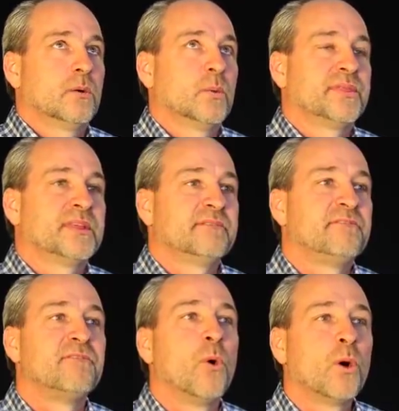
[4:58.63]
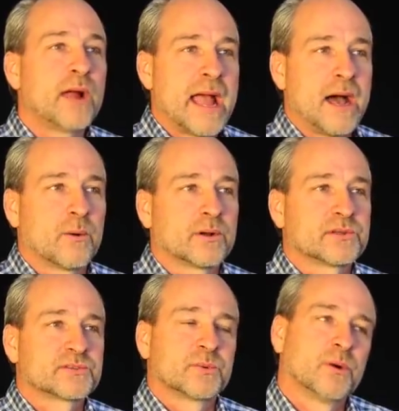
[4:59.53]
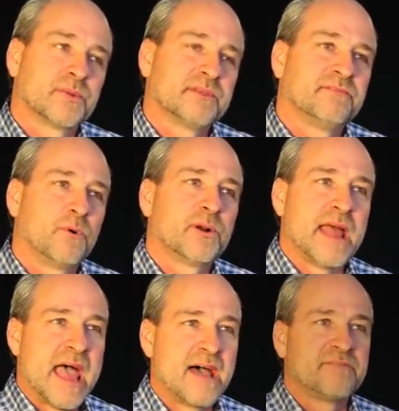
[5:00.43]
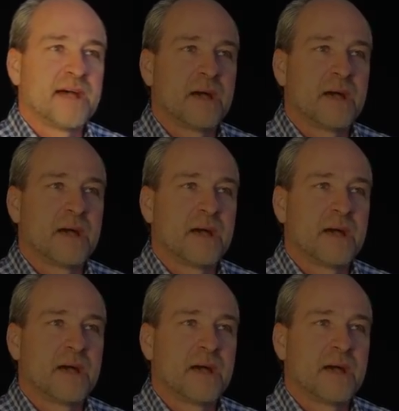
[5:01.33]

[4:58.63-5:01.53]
Within 4 hours, well, within 4.5